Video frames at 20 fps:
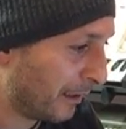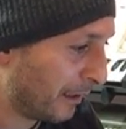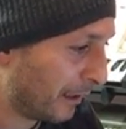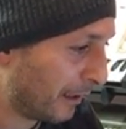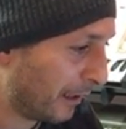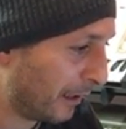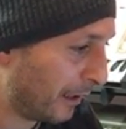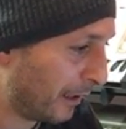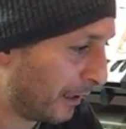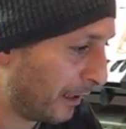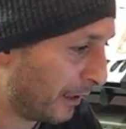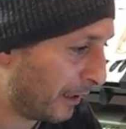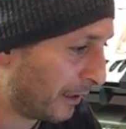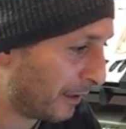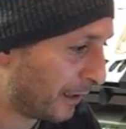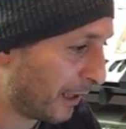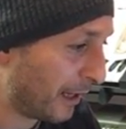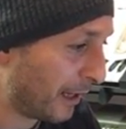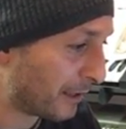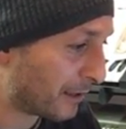And
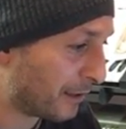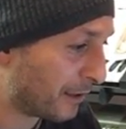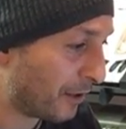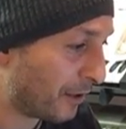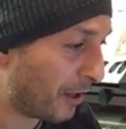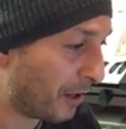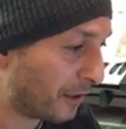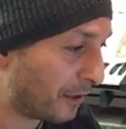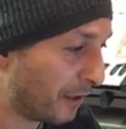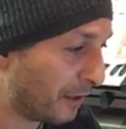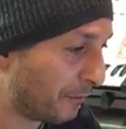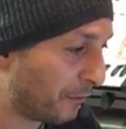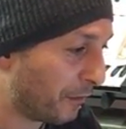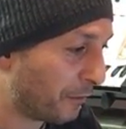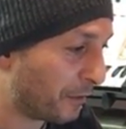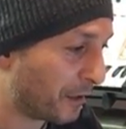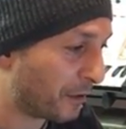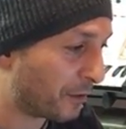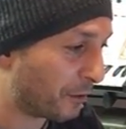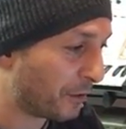yes, the
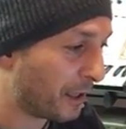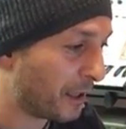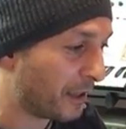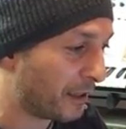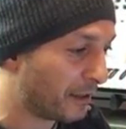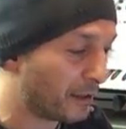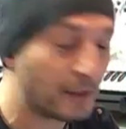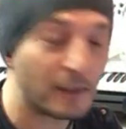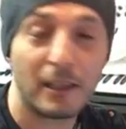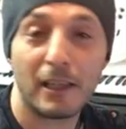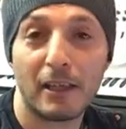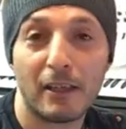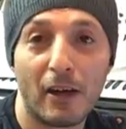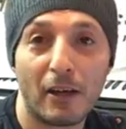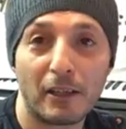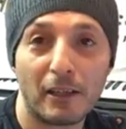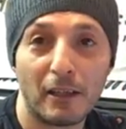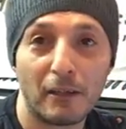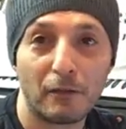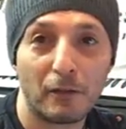1953, the
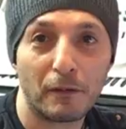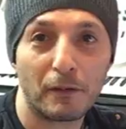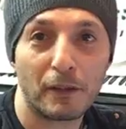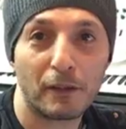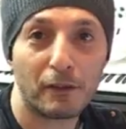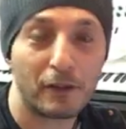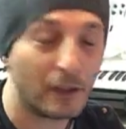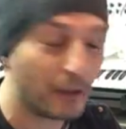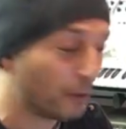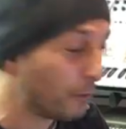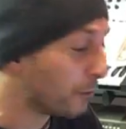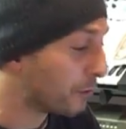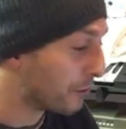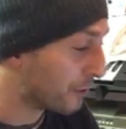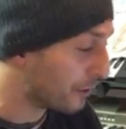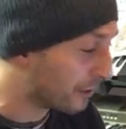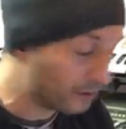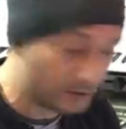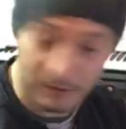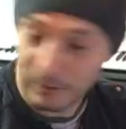
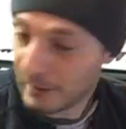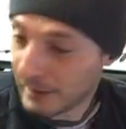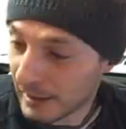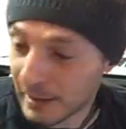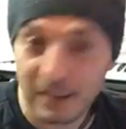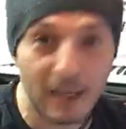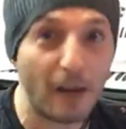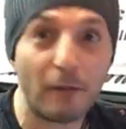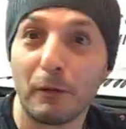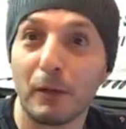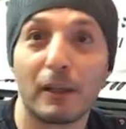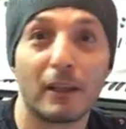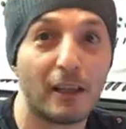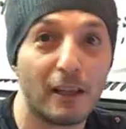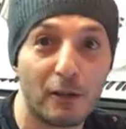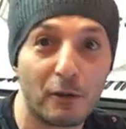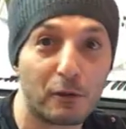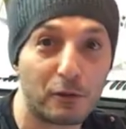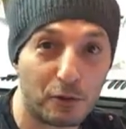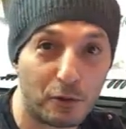T1953 it definitely
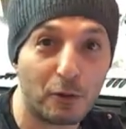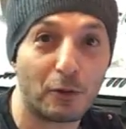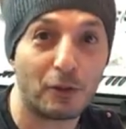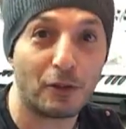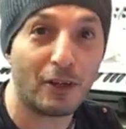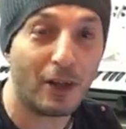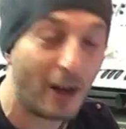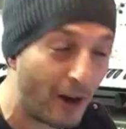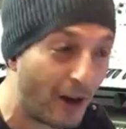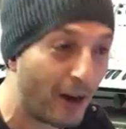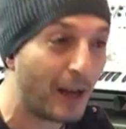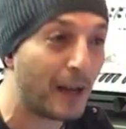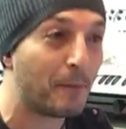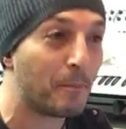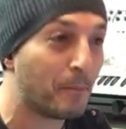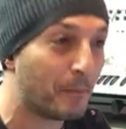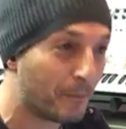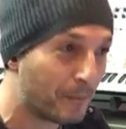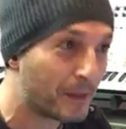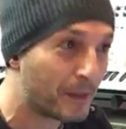looks good.
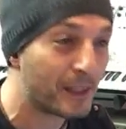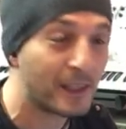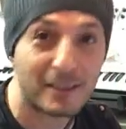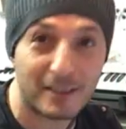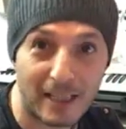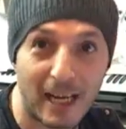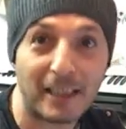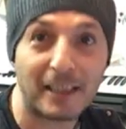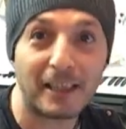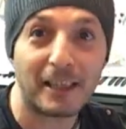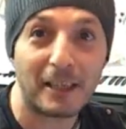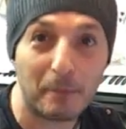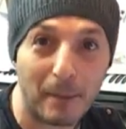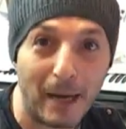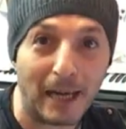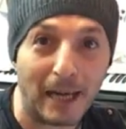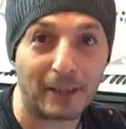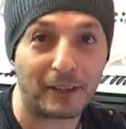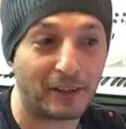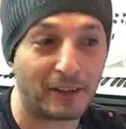I'm ecstatic
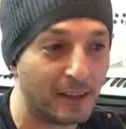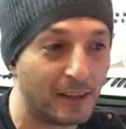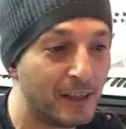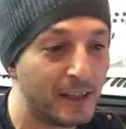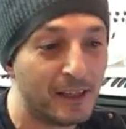about it.